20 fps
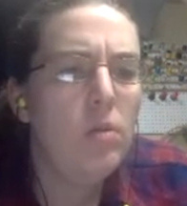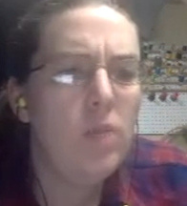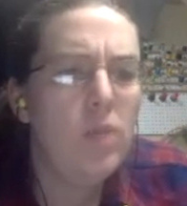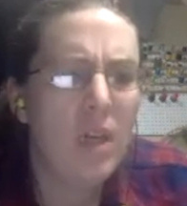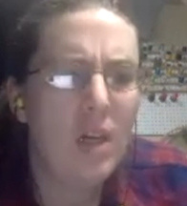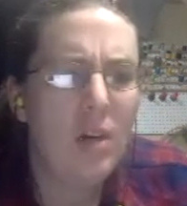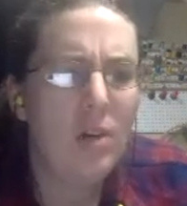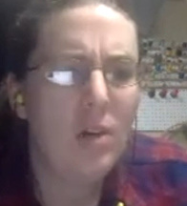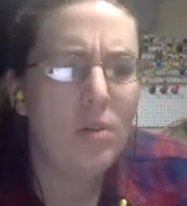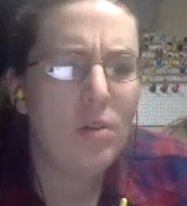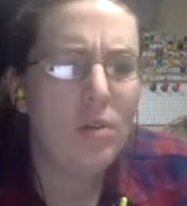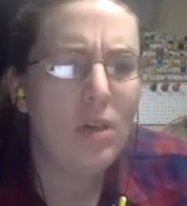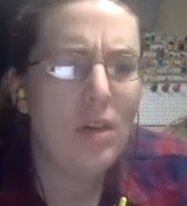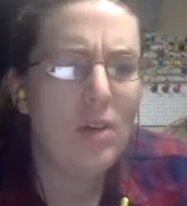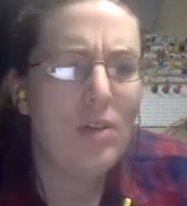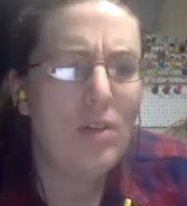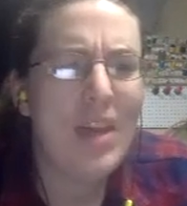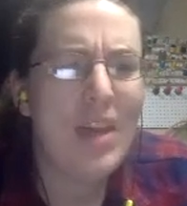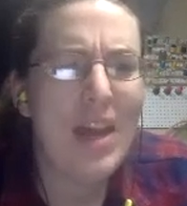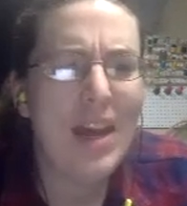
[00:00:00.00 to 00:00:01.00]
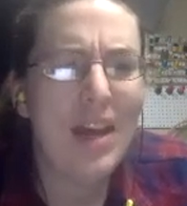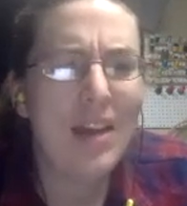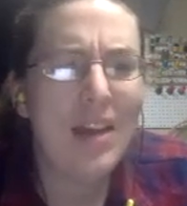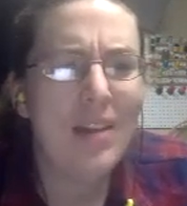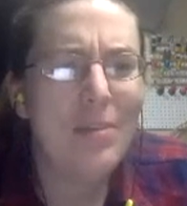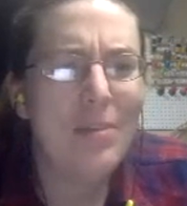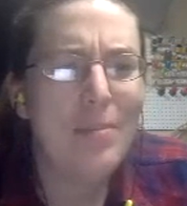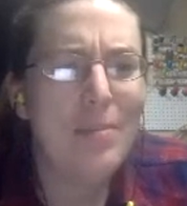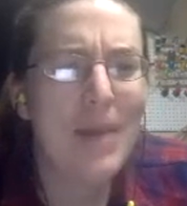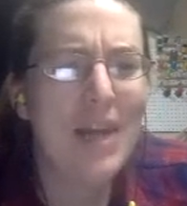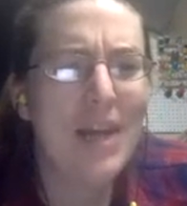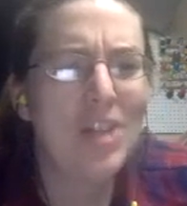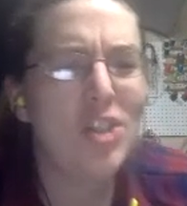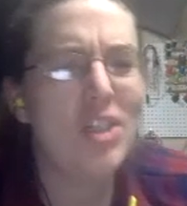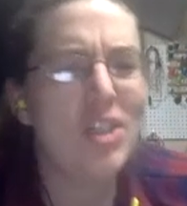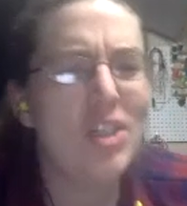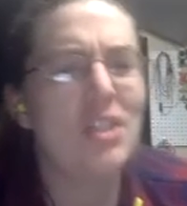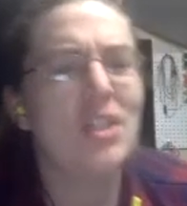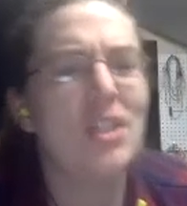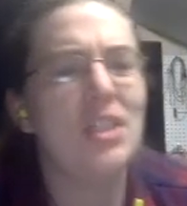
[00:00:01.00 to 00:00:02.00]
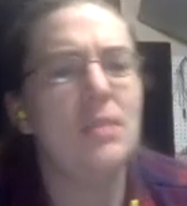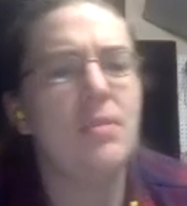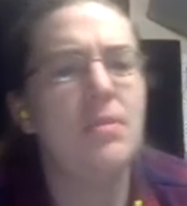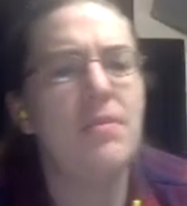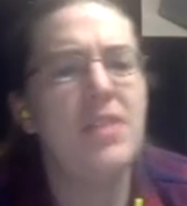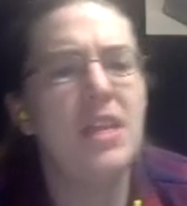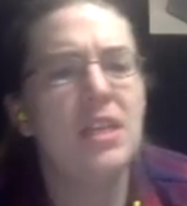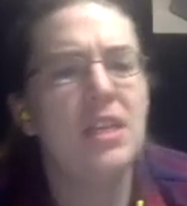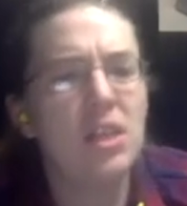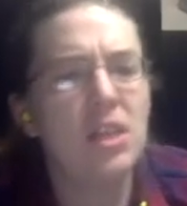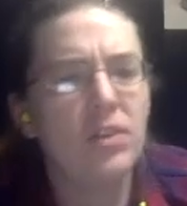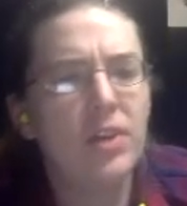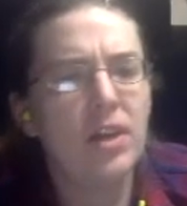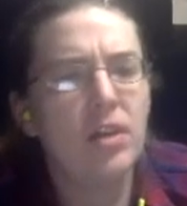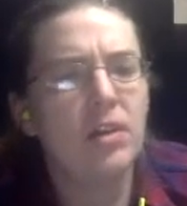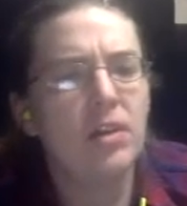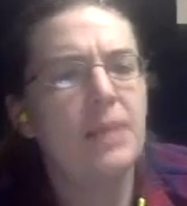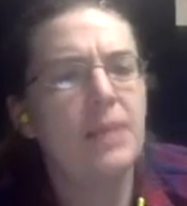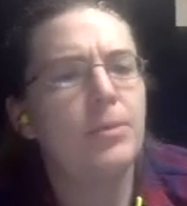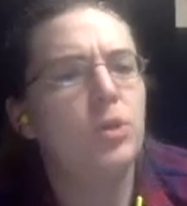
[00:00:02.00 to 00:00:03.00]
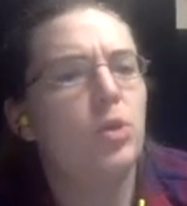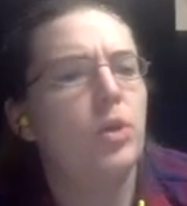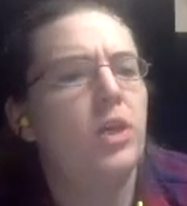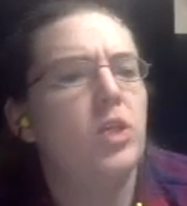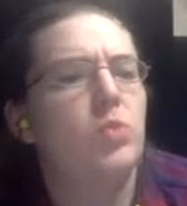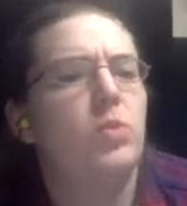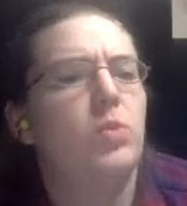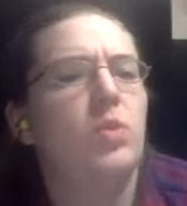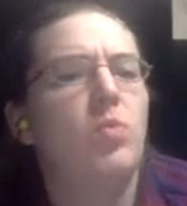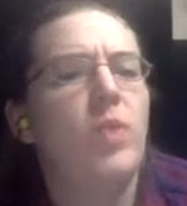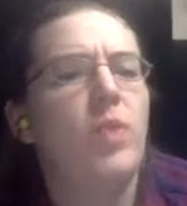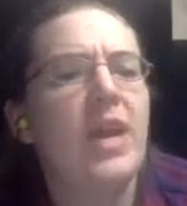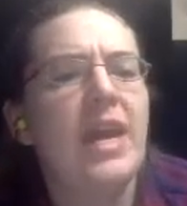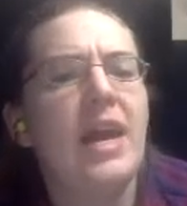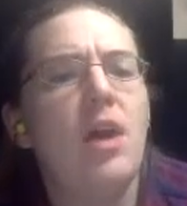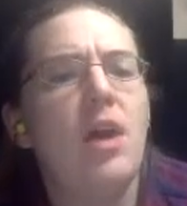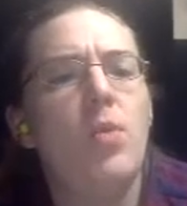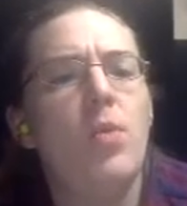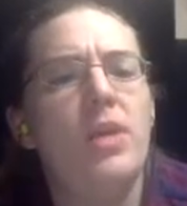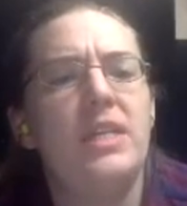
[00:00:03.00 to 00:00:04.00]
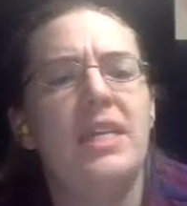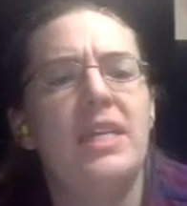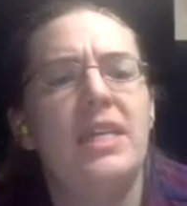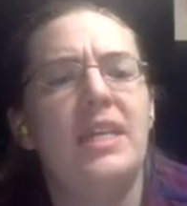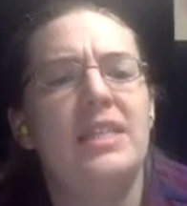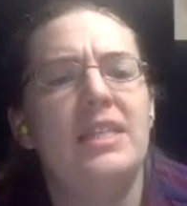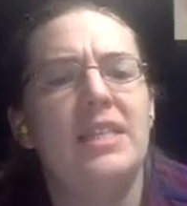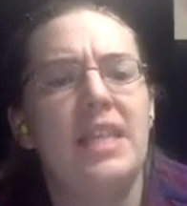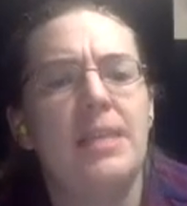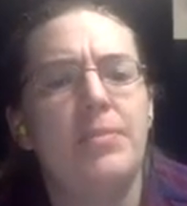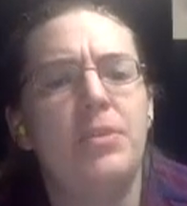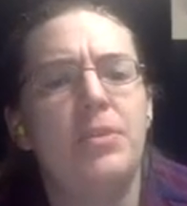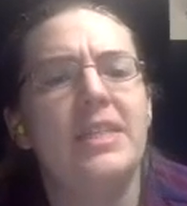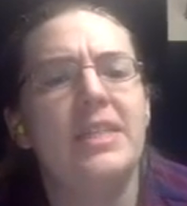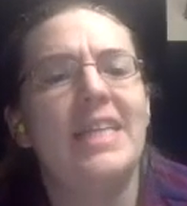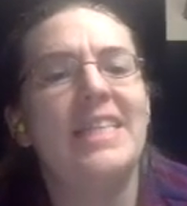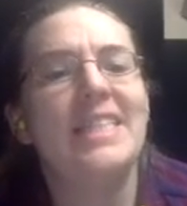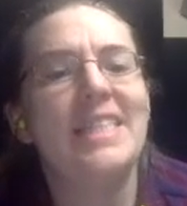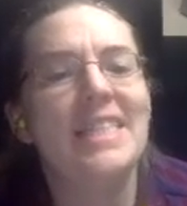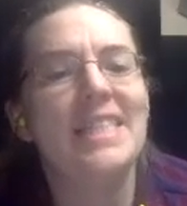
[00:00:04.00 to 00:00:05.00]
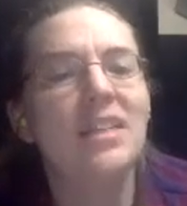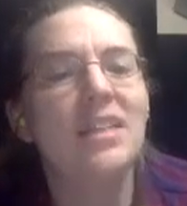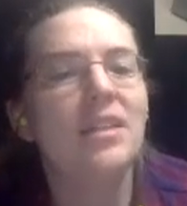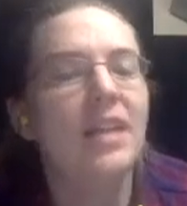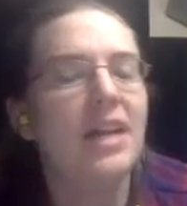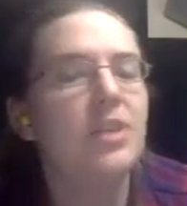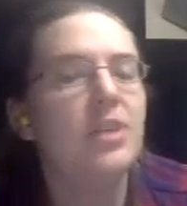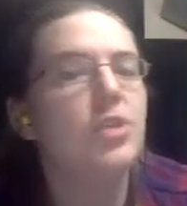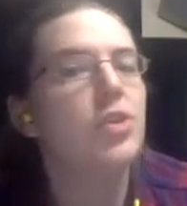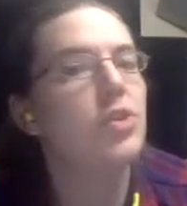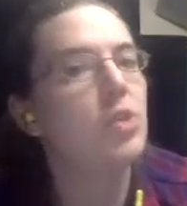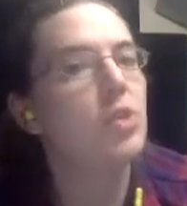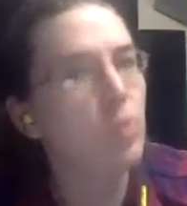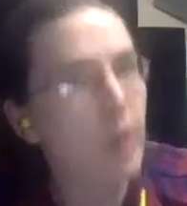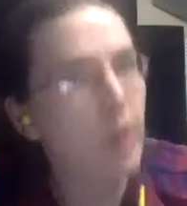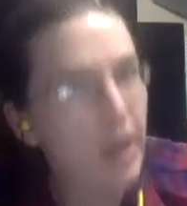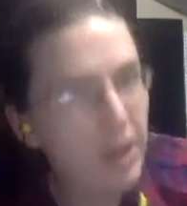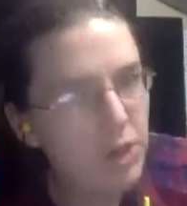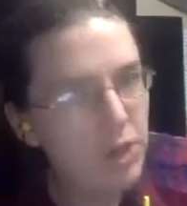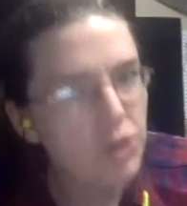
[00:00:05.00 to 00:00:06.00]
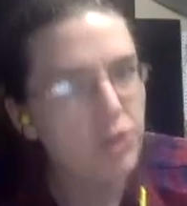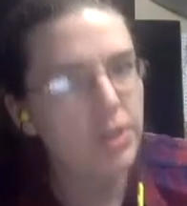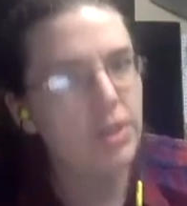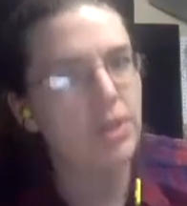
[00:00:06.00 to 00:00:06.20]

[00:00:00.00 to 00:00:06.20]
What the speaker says: Oh, yeah. Baxter says that some of the accelerator laboratories were way out when dating samples as little as 200